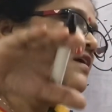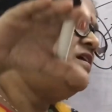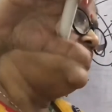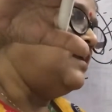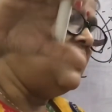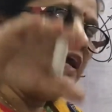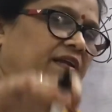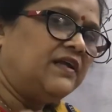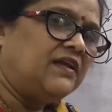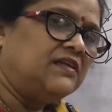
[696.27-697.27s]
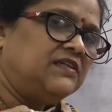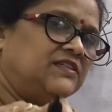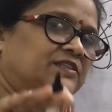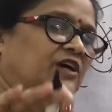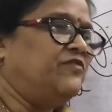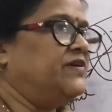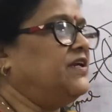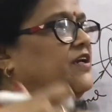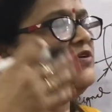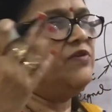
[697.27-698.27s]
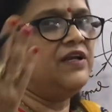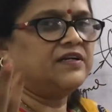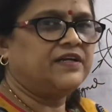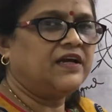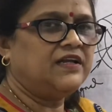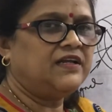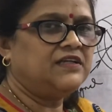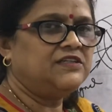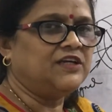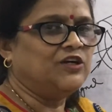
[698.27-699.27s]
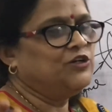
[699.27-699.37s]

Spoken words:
the light energy is converted into electrical energy.